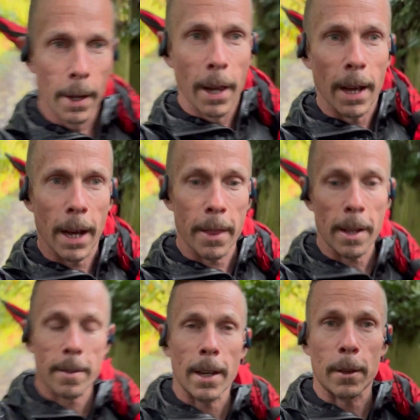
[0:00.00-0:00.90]
That
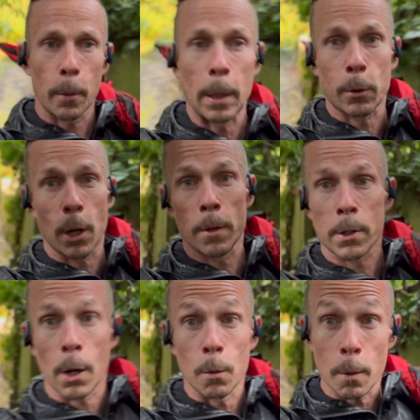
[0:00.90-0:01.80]
said, the week was good.
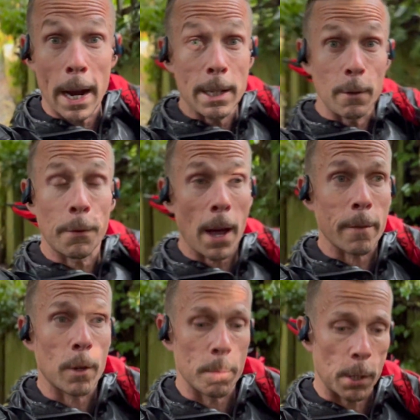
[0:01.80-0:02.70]
So 85
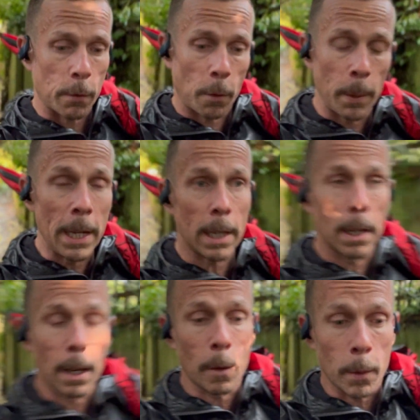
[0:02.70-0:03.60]
kilometers for the week
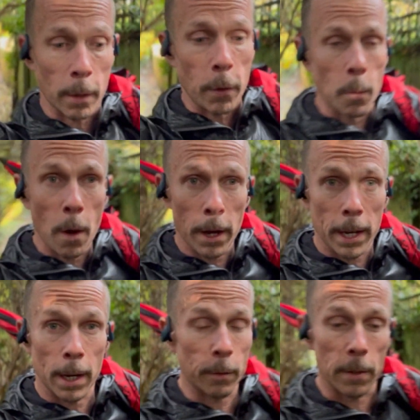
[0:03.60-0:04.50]
with a few
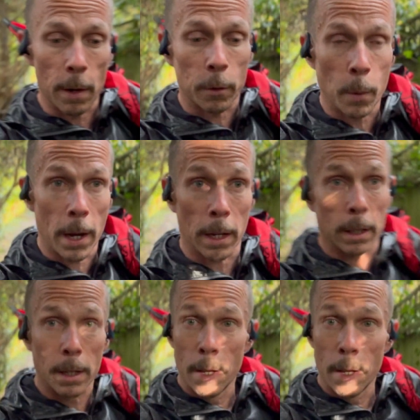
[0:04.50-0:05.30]
workouts in there as well.